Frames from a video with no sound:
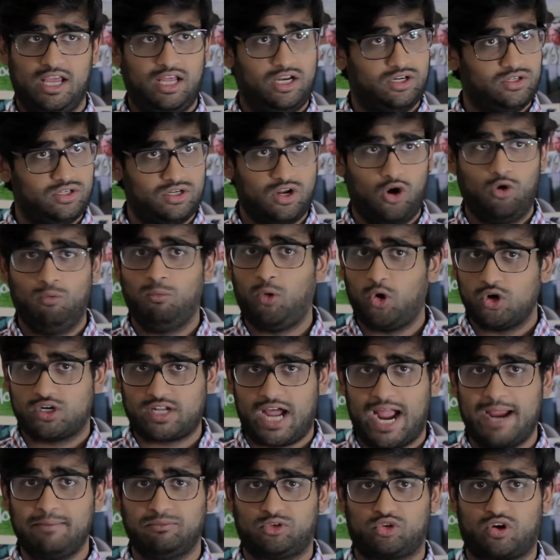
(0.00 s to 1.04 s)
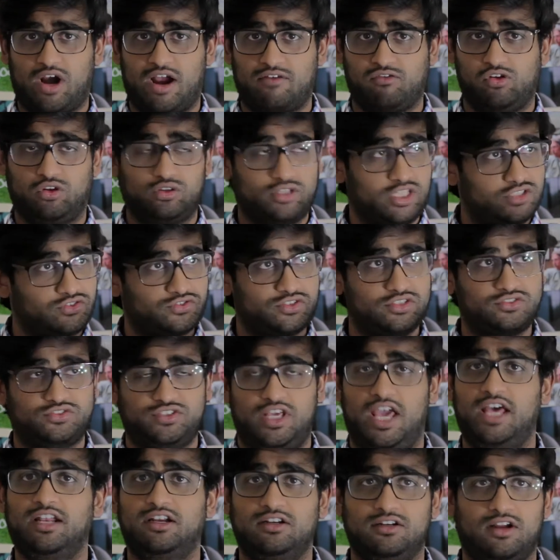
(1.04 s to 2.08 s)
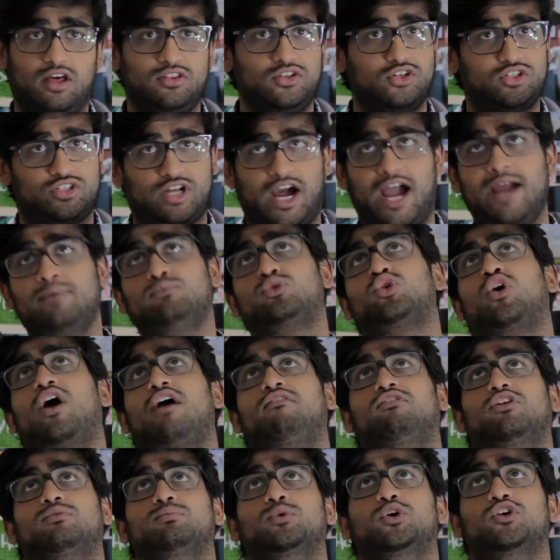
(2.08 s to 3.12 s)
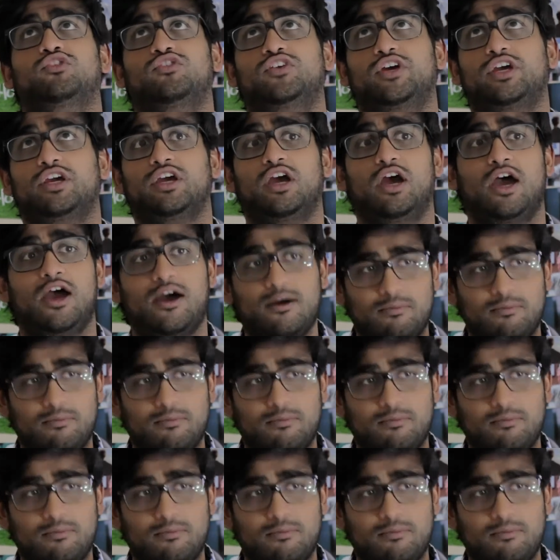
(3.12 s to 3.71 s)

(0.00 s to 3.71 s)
No more time travel. This is yet another time travel movie.